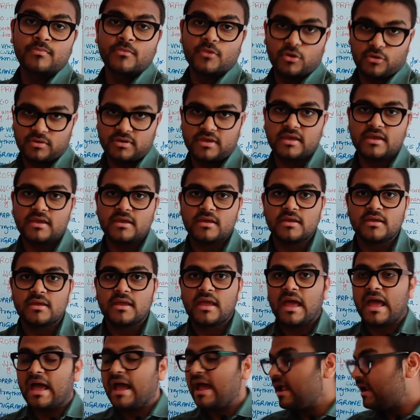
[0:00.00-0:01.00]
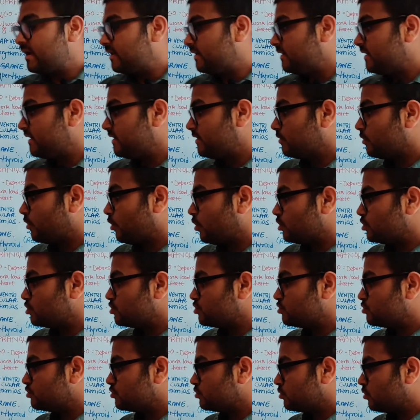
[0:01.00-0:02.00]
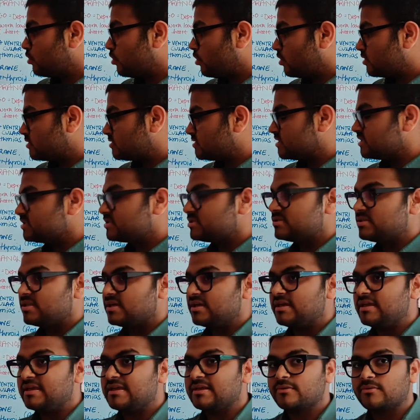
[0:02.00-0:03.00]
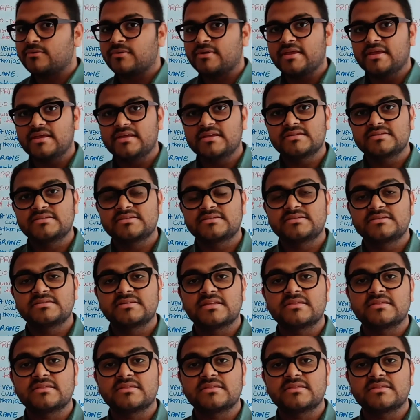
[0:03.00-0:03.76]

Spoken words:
Okay, and it also causes the increased